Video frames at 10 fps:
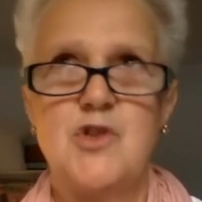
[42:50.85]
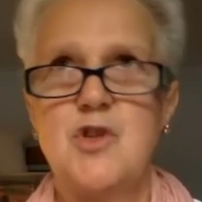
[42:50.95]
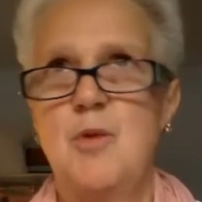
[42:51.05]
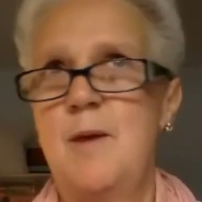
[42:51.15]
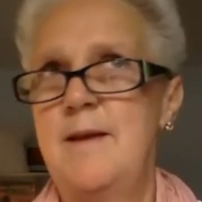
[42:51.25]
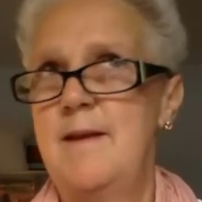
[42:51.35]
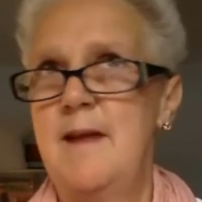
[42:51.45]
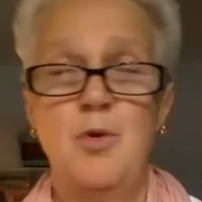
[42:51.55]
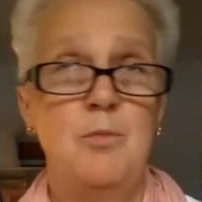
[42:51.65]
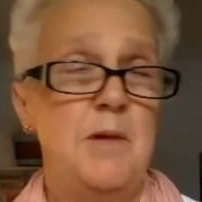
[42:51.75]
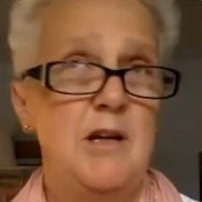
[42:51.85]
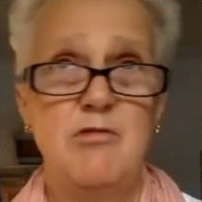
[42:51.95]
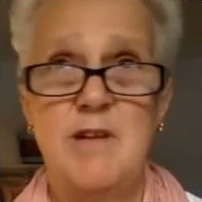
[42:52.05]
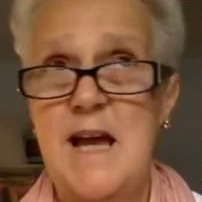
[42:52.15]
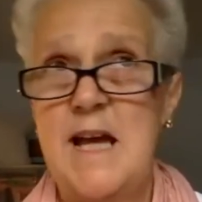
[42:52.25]
So whether that would be
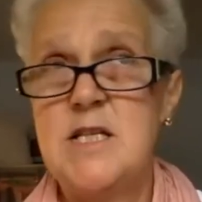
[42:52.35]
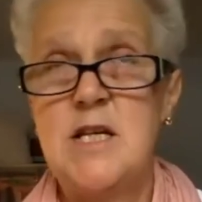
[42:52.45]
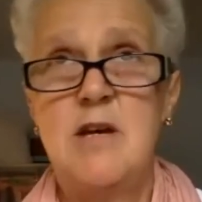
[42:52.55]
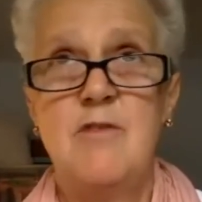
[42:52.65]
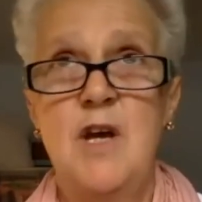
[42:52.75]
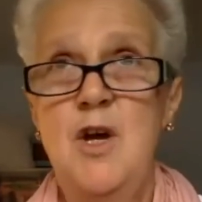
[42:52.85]
creative,